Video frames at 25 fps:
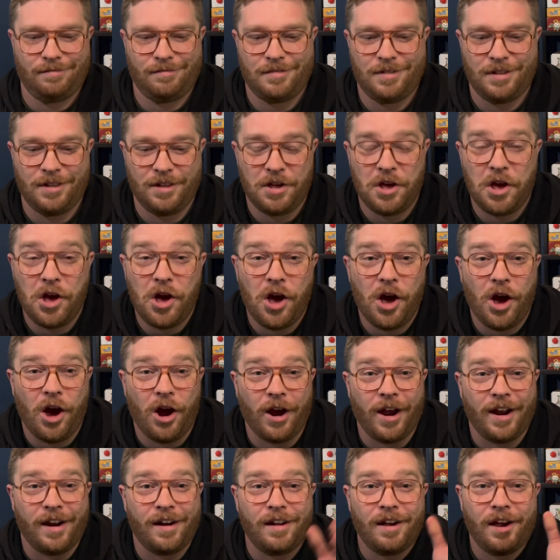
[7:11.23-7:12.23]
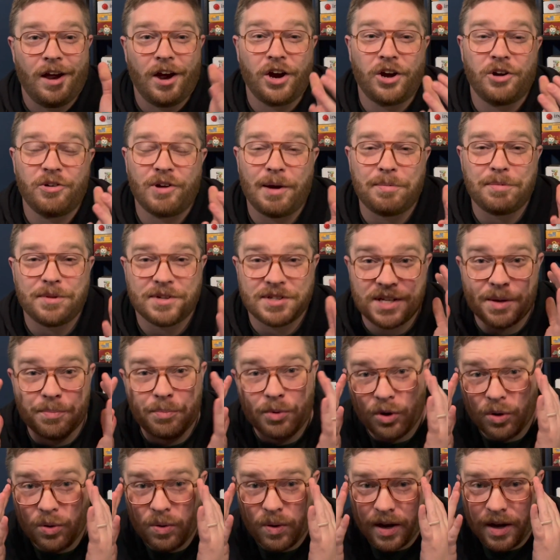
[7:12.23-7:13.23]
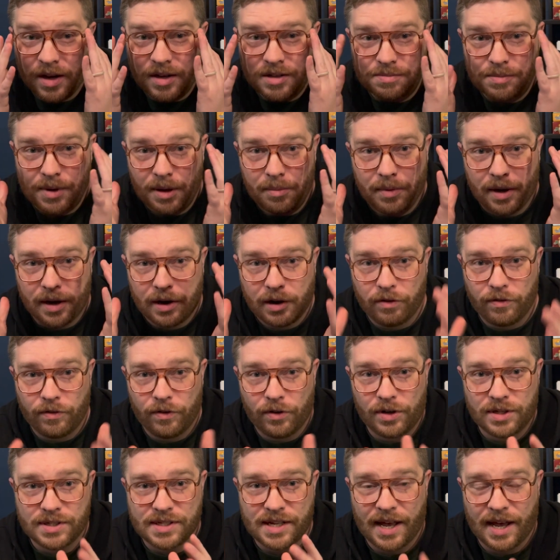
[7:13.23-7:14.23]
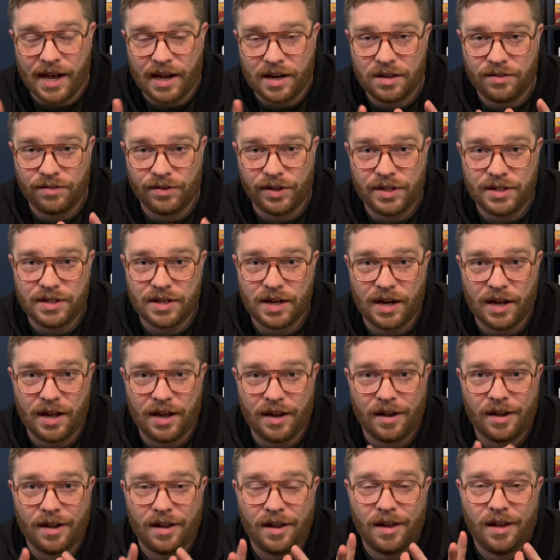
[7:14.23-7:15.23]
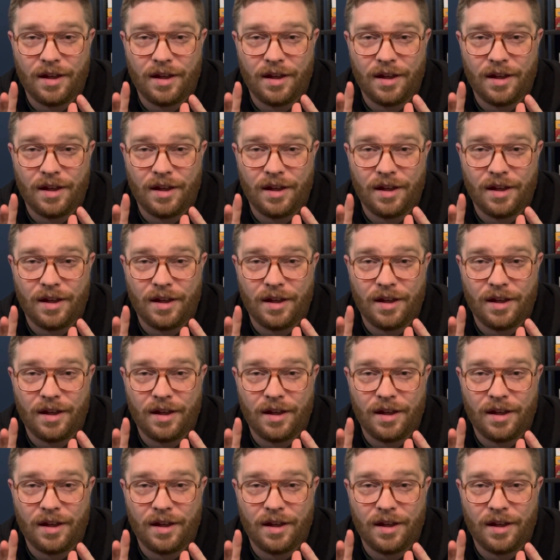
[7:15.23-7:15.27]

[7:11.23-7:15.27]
All right, I'm going to wrap this up real quick because my microphone is actively dying.